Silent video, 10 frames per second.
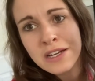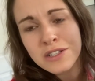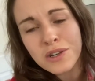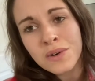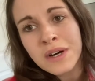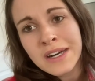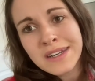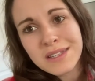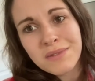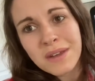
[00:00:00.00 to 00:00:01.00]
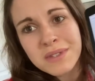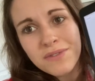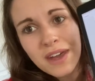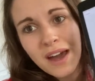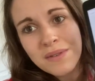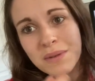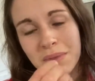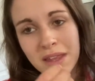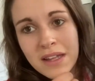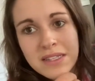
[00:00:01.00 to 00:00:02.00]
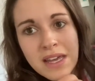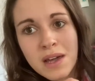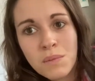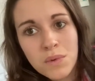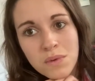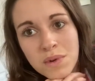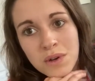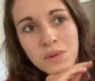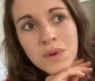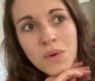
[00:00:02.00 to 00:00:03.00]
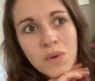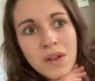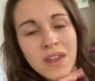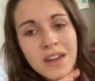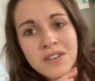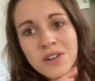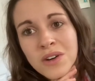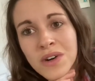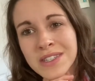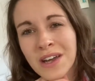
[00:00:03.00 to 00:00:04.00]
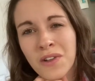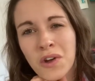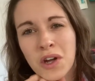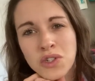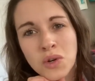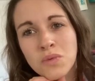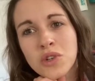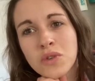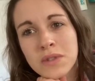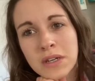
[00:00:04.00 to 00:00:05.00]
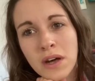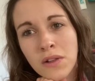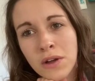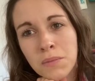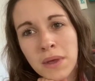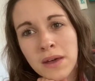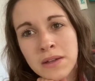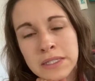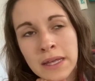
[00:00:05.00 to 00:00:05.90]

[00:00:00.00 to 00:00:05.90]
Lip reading: So sometimes if I have something that's like maroon or like a turquoise color, I don't choose a color because